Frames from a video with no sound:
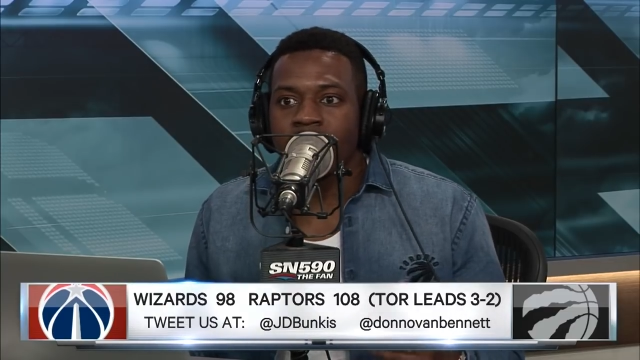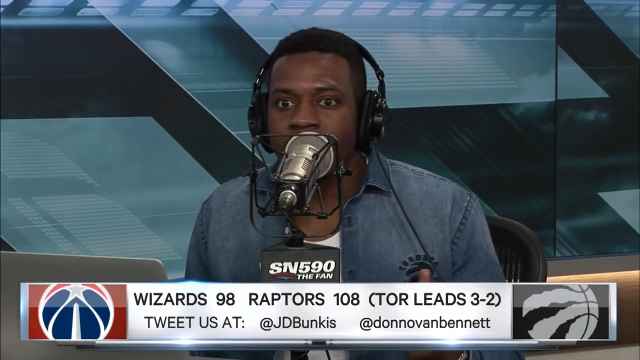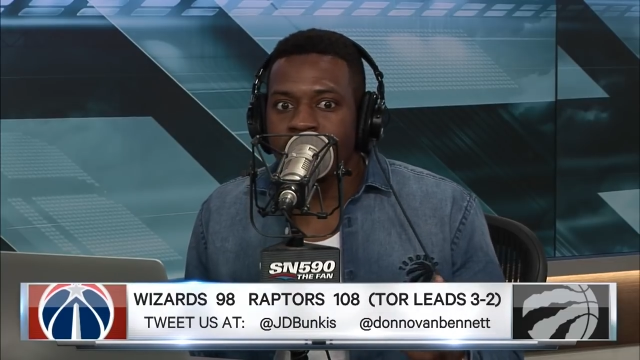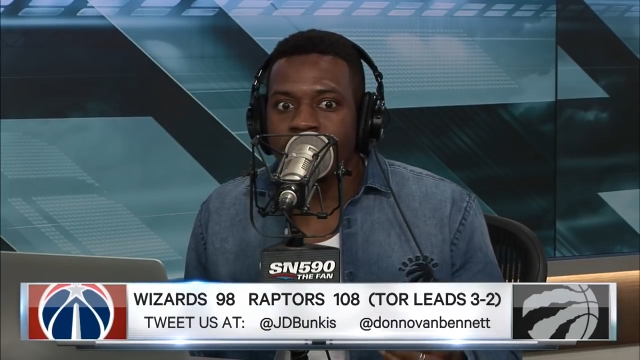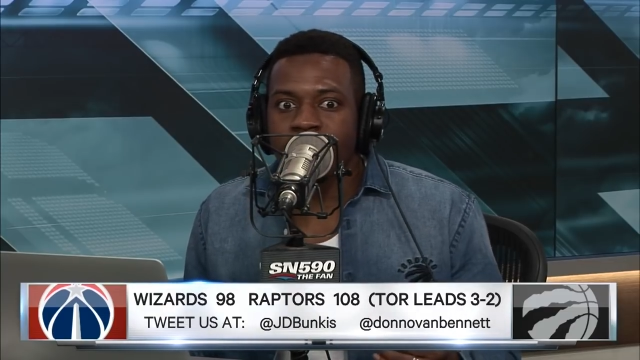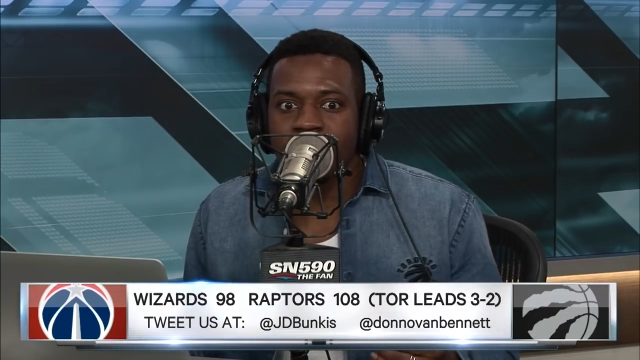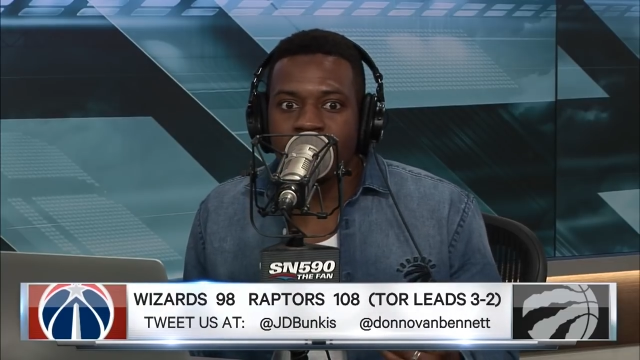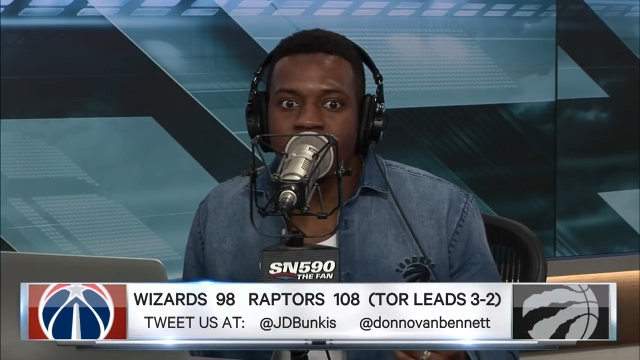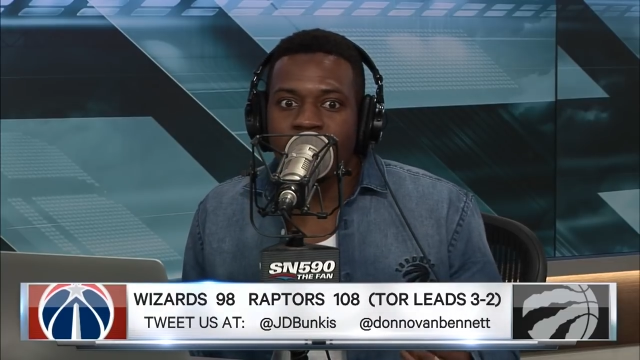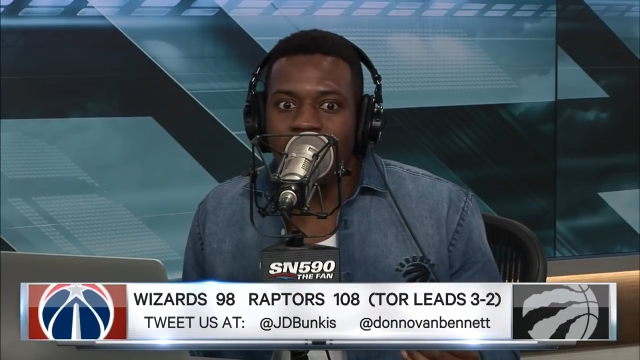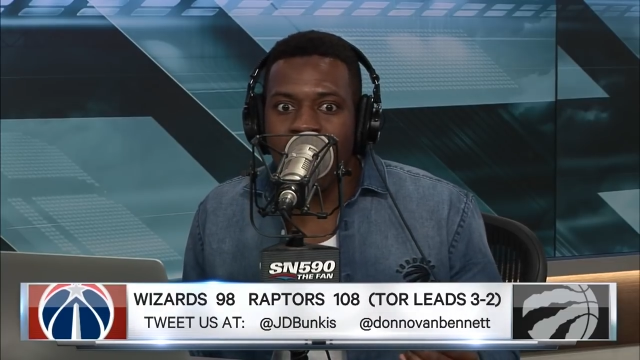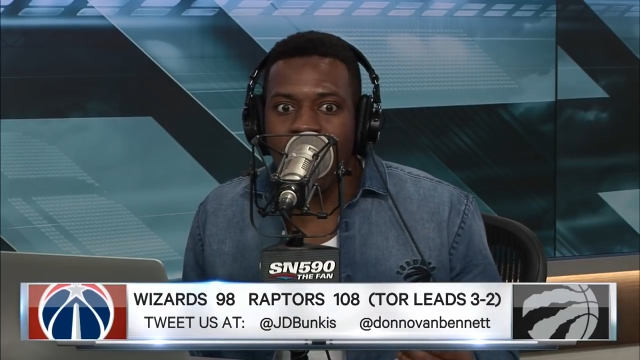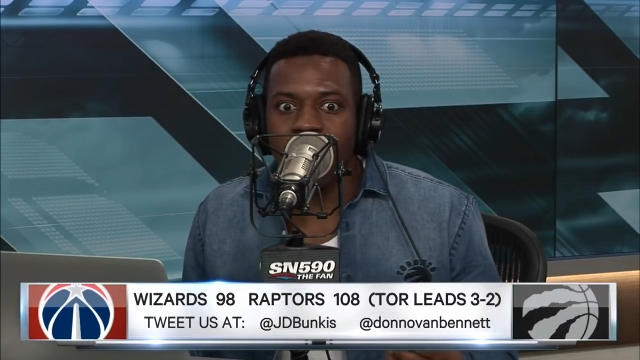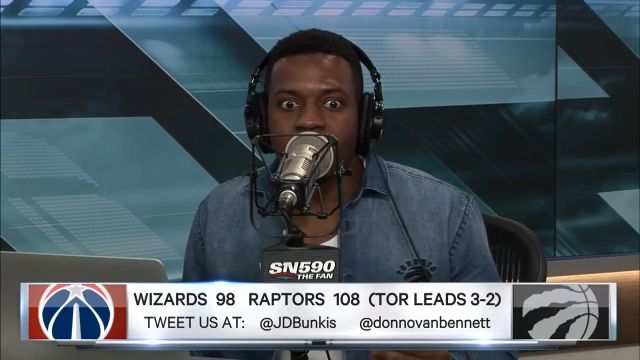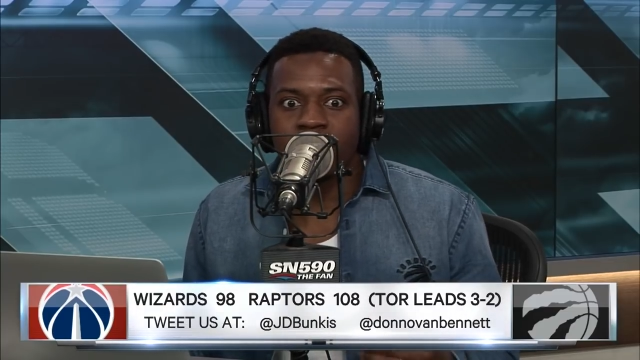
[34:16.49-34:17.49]

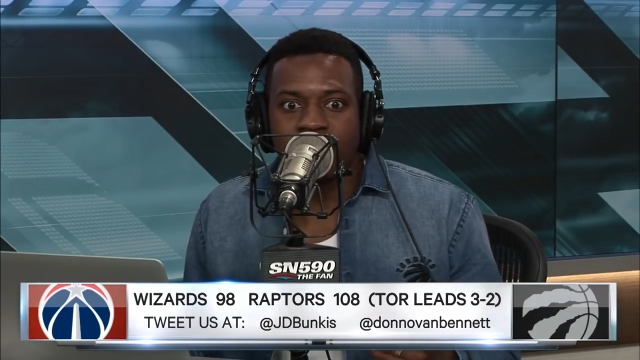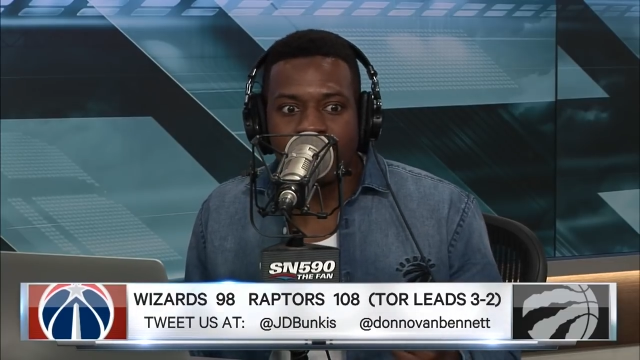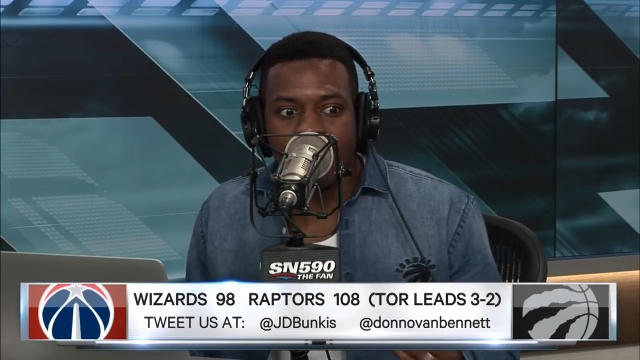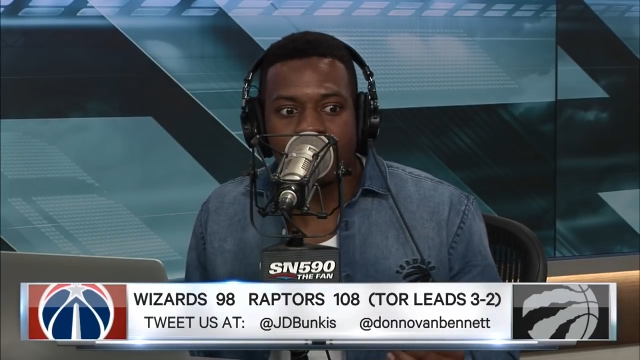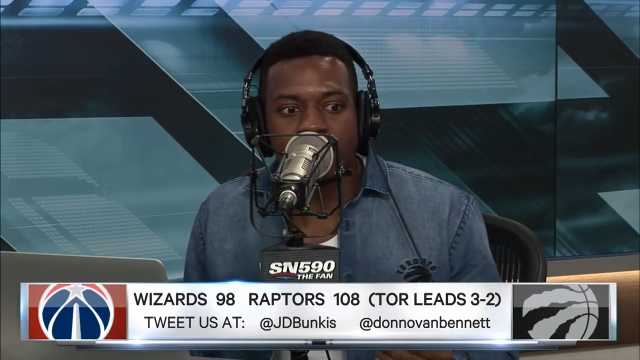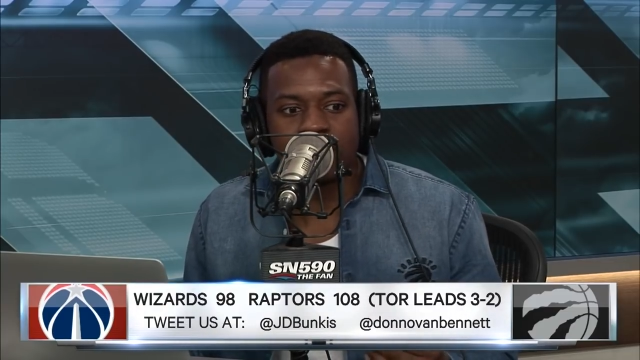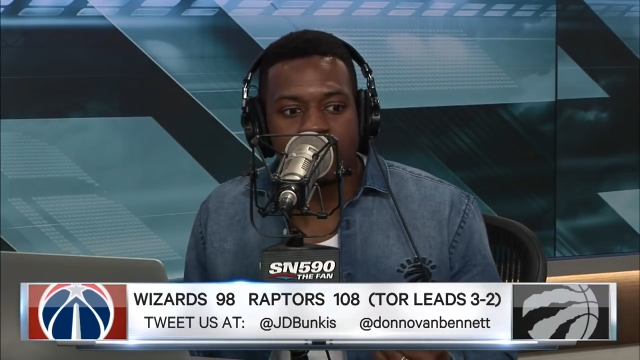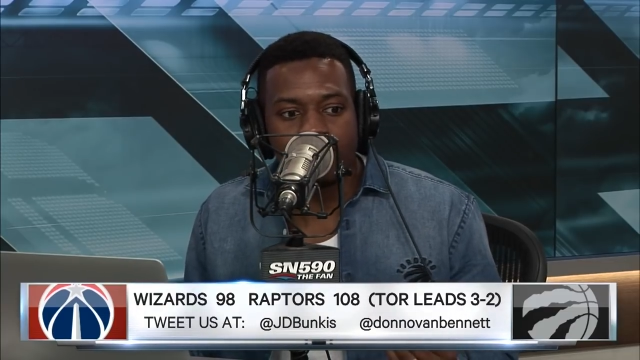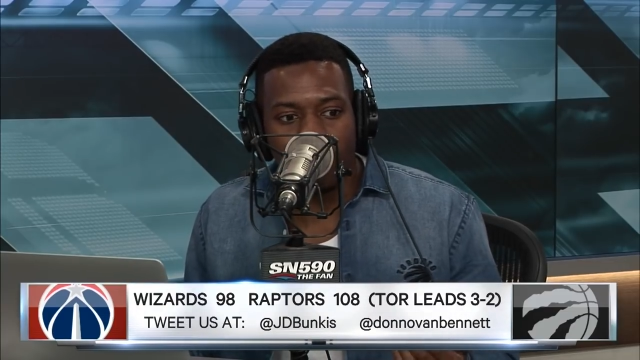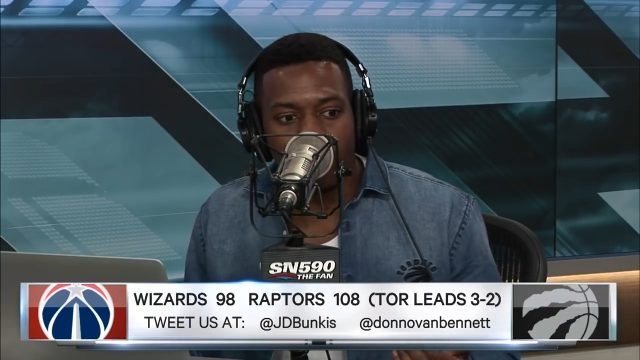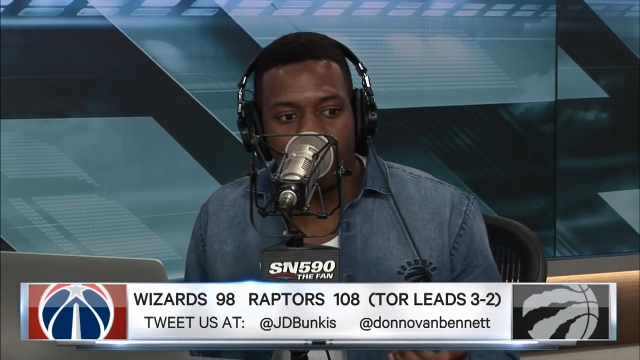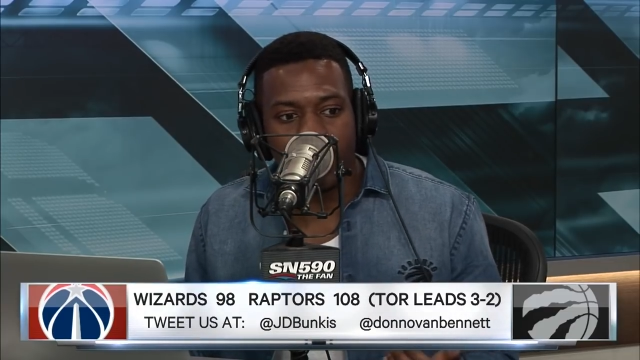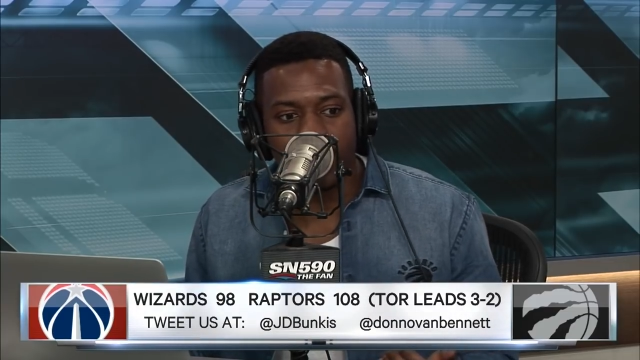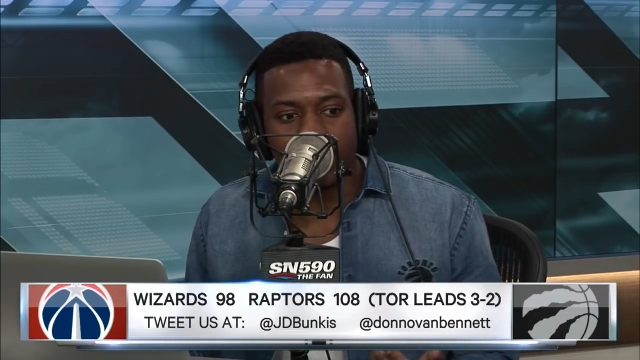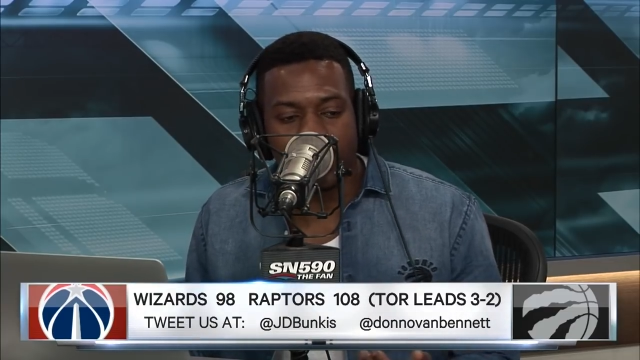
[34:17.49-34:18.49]
55, 60
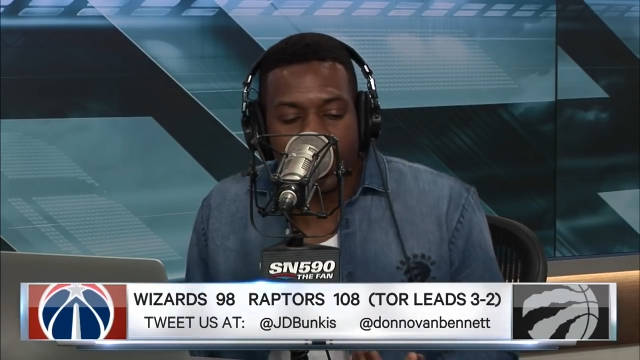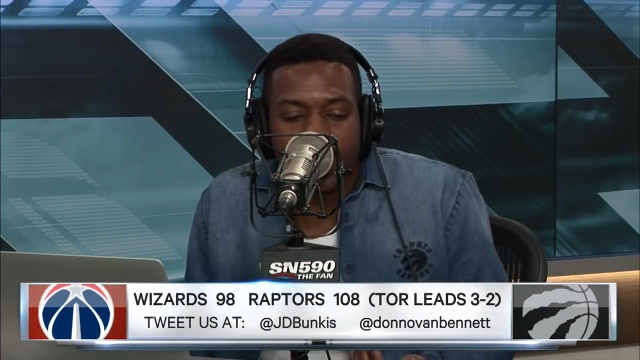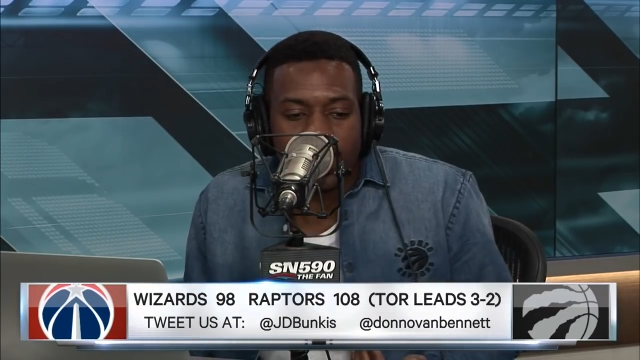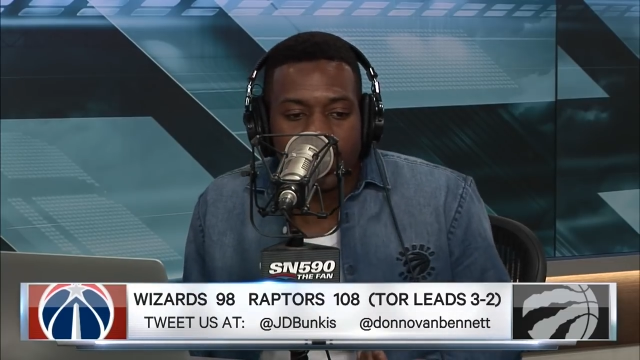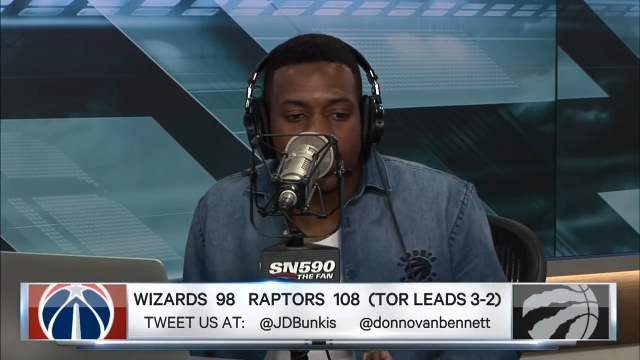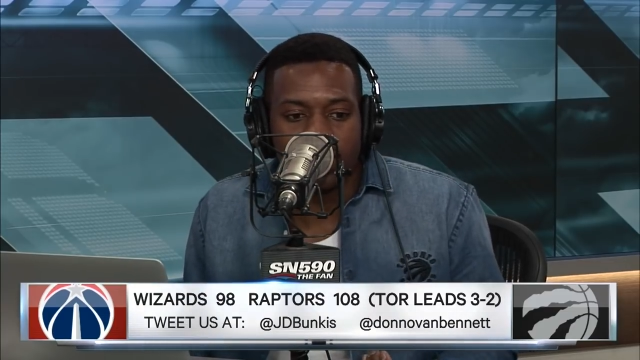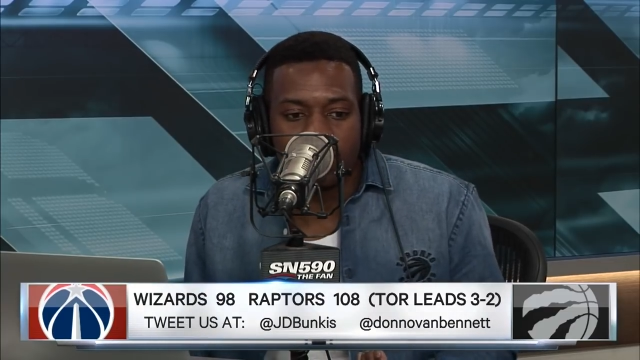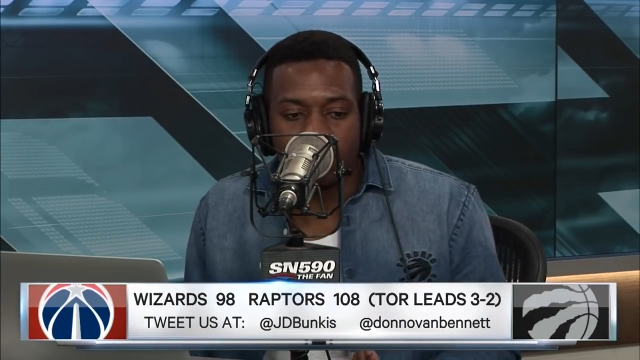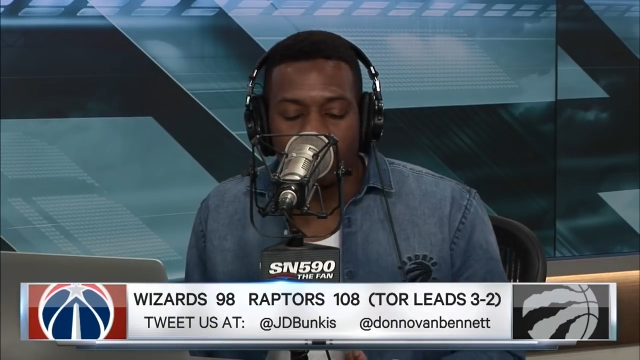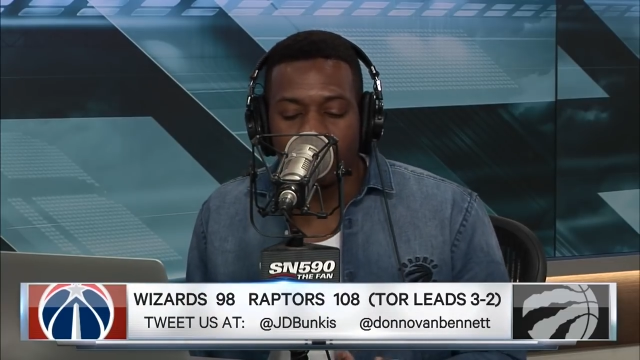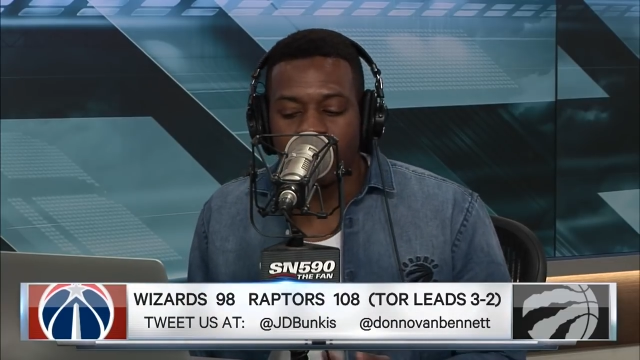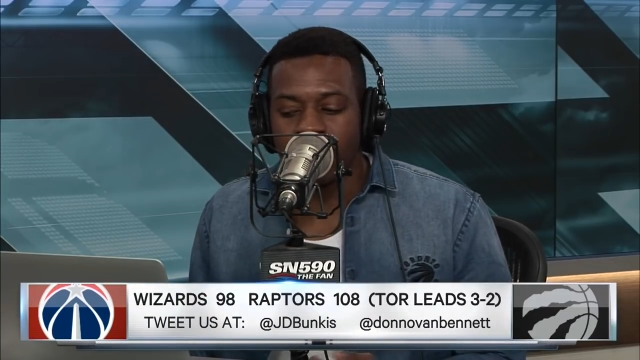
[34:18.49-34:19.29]
points, killing you,